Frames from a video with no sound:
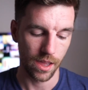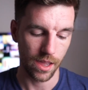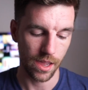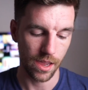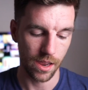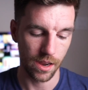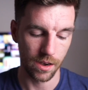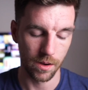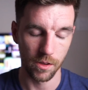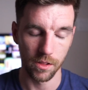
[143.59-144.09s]

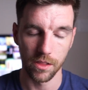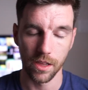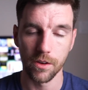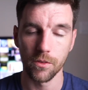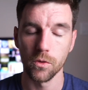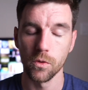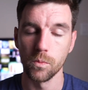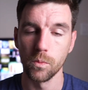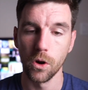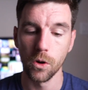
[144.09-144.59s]
In
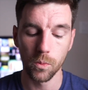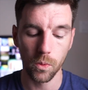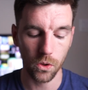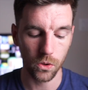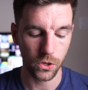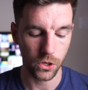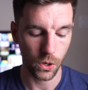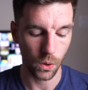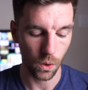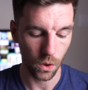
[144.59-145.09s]
Lightroom
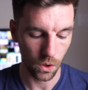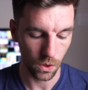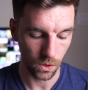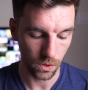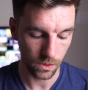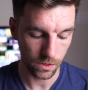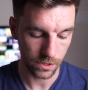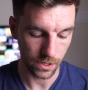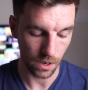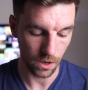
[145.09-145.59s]
Mobile, you
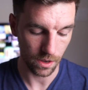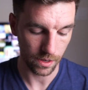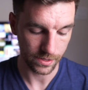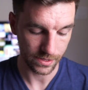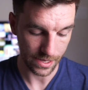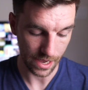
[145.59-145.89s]
hold